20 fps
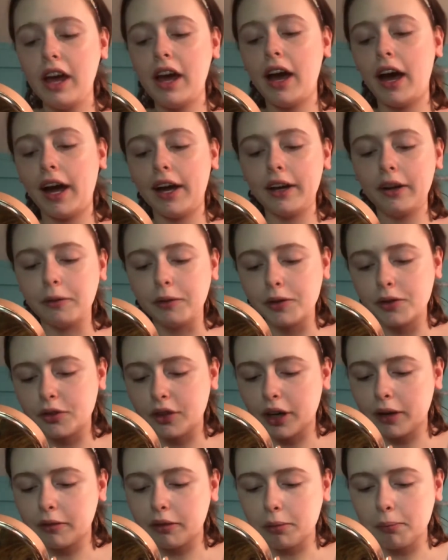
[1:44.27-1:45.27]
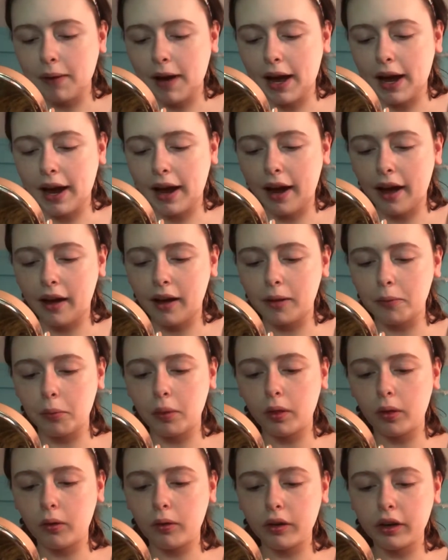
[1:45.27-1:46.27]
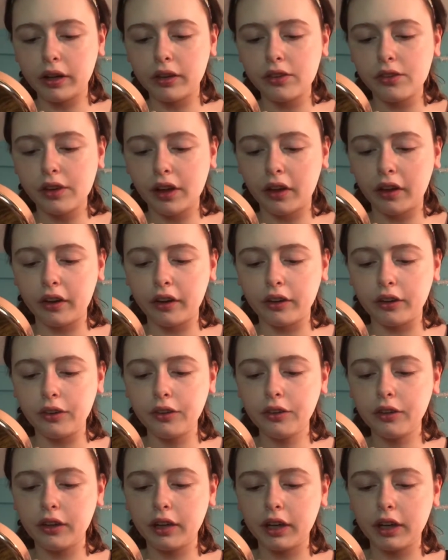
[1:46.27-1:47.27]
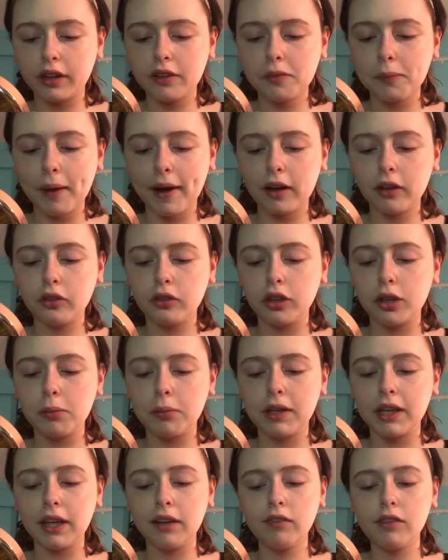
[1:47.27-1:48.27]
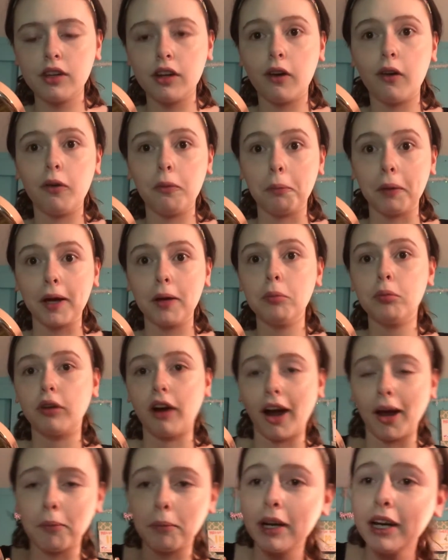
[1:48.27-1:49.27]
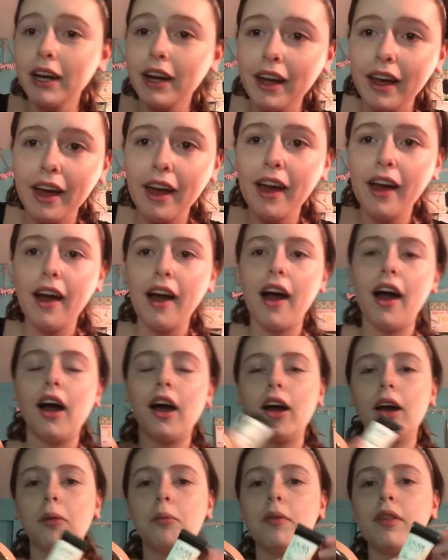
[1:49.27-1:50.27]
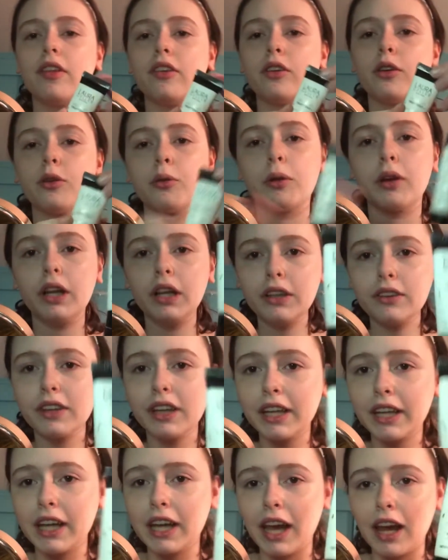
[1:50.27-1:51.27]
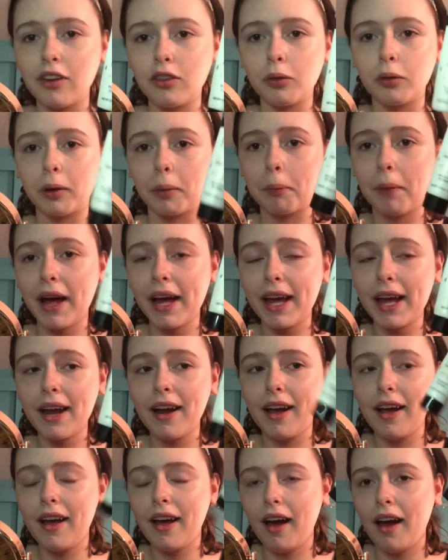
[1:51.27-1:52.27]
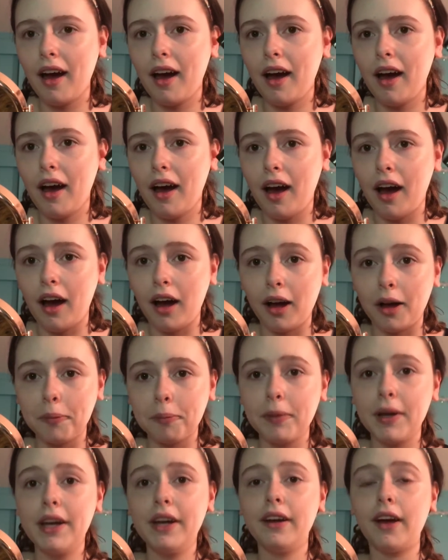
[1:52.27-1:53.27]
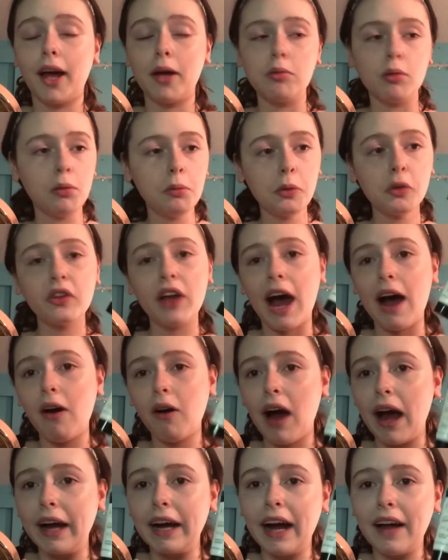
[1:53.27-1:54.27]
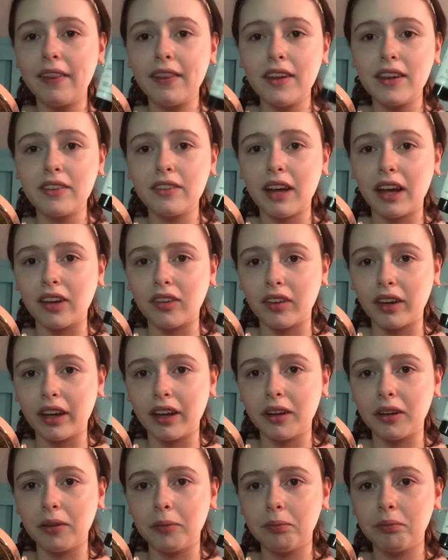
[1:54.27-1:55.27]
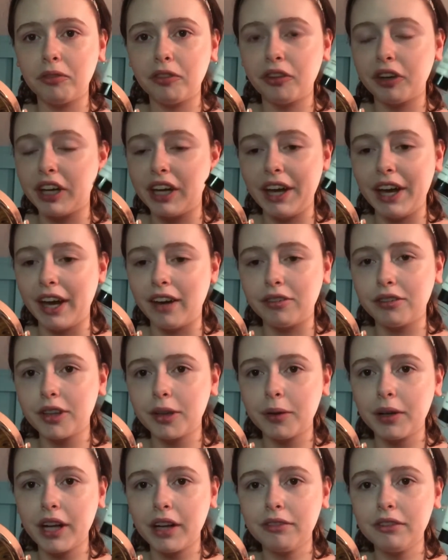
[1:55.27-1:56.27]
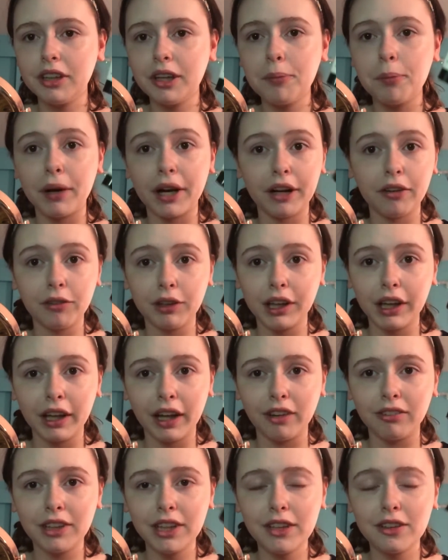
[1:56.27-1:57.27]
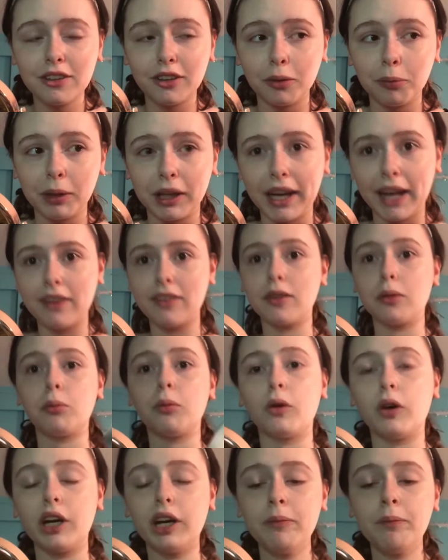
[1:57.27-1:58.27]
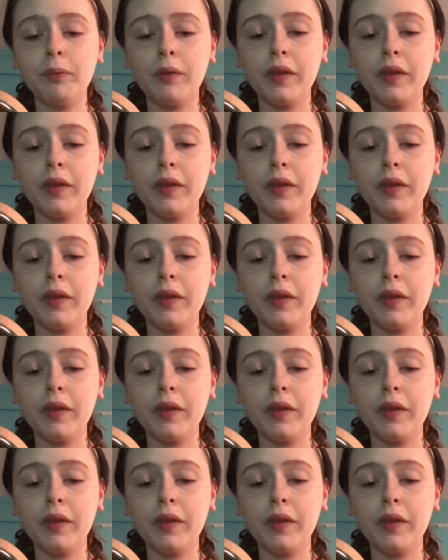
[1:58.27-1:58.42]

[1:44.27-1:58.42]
I always start with my Laura Seller New York Spackle Treatment Even Tone Makeup Primer. This is what it looks like in case you want to buy it. I'm almost out. I got this as like a free gift or whatever, but I really love it, so I'm going to get some more.